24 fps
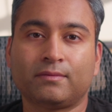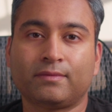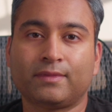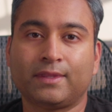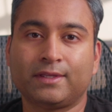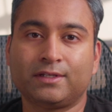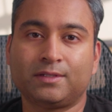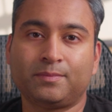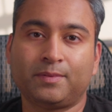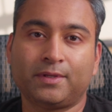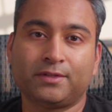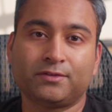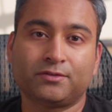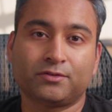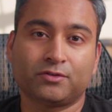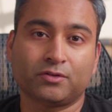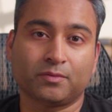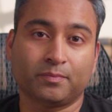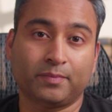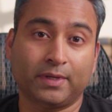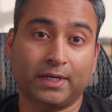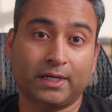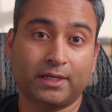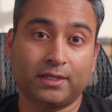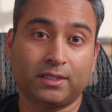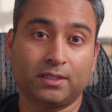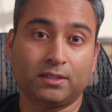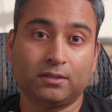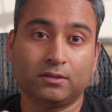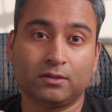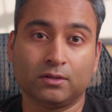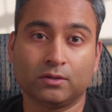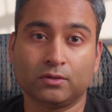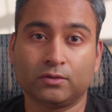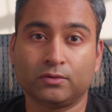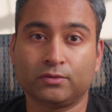That depends on your body,
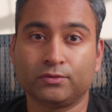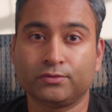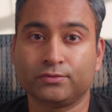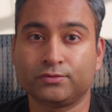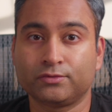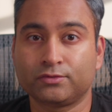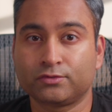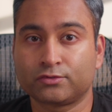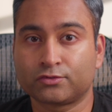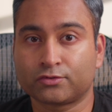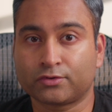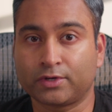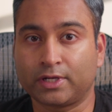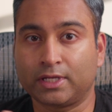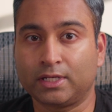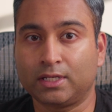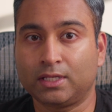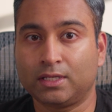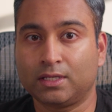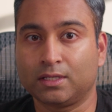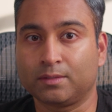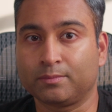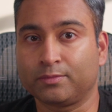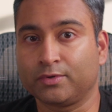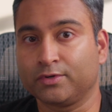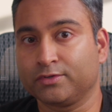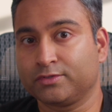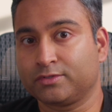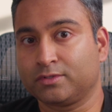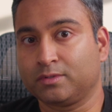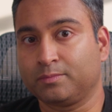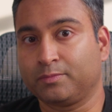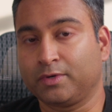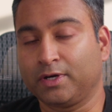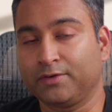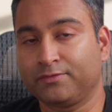goals, training, and
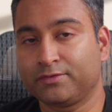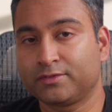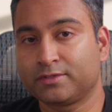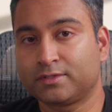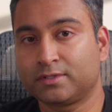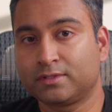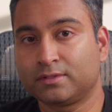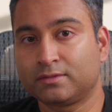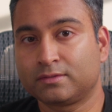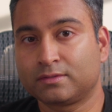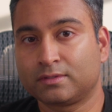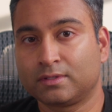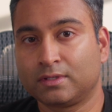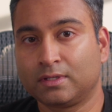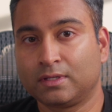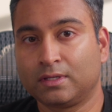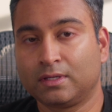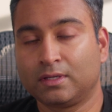personal preferences.